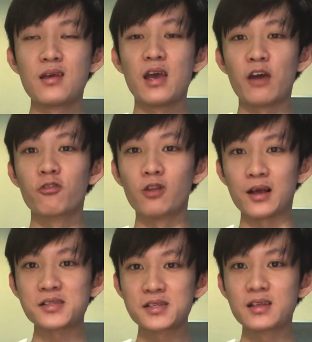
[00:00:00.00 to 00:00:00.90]
And you like
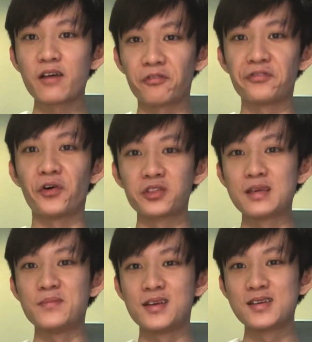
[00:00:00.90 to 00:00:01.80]
sit there for 40
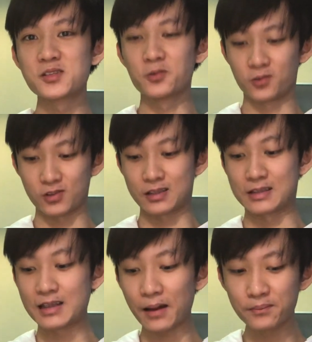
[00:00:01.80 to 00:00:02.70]
minutes, so the
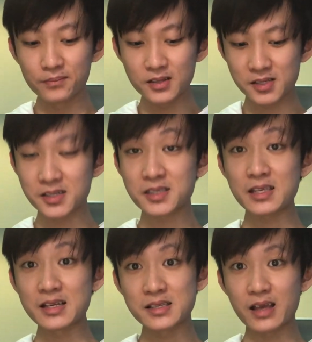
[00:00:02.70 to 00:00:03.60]
numbness just
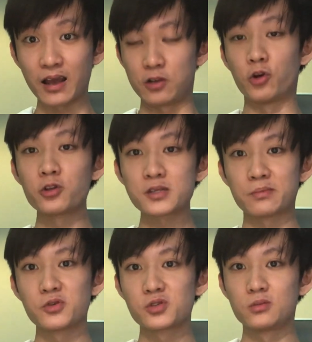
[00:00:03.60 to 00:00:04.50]
stays there and you're not
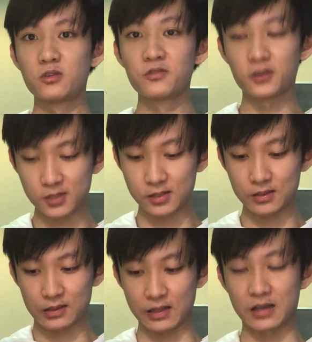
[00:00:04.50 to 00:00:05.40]
supposed to move because
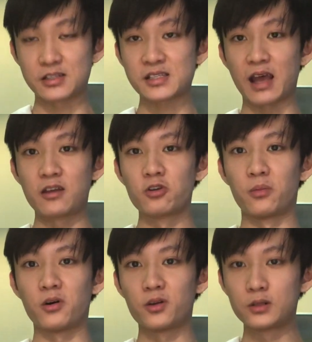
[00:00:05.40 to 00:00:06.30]
they are scanning your
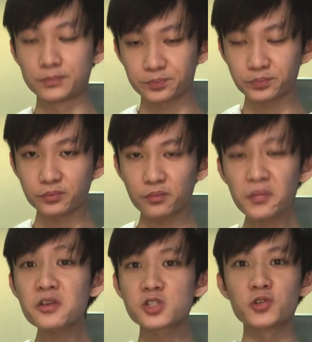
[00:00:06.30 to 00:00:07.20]
body.
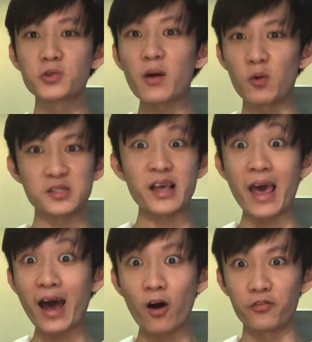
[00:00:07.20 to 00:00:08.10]
So that was
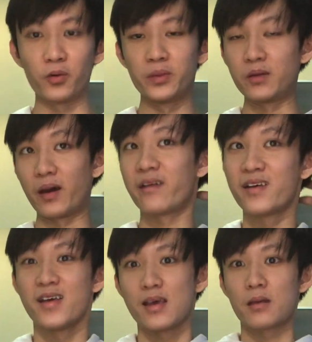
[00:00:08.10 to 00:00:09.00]
hell for me, man,
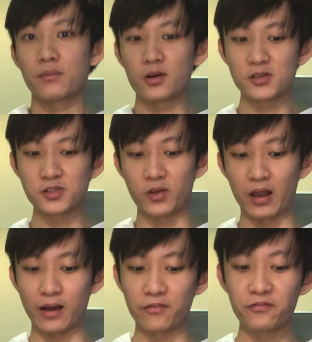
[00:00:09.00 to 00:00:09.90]
because you can
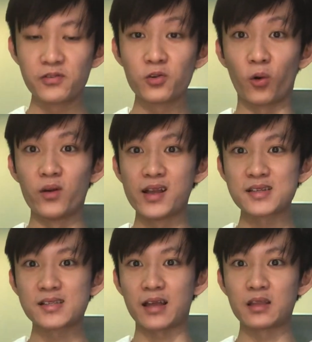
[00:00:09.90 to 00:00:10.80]
feel your legs
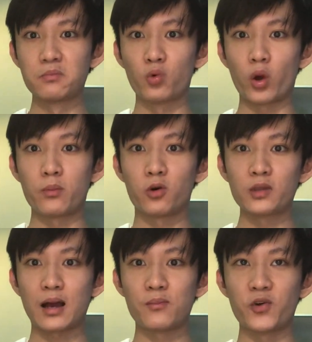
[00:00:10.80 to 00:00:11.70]
getting more and more
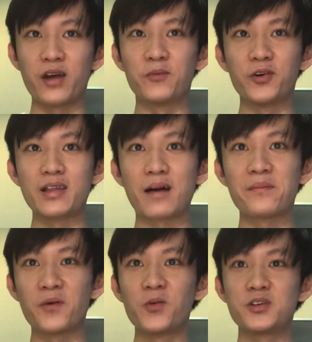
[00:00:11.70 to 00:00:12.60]
numb.
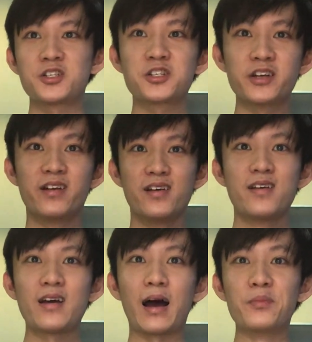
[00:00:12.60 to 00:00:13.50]
Holy shit,
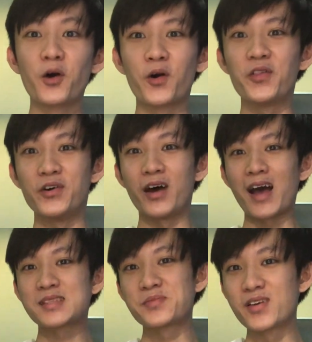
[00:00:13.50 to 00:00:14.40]
I'm not gonna
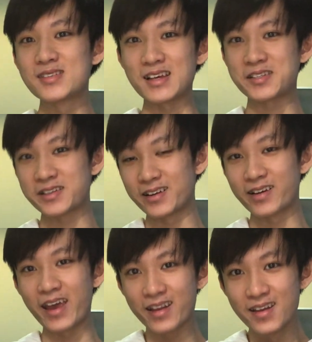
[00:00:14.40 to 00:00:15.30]
experience that shit again.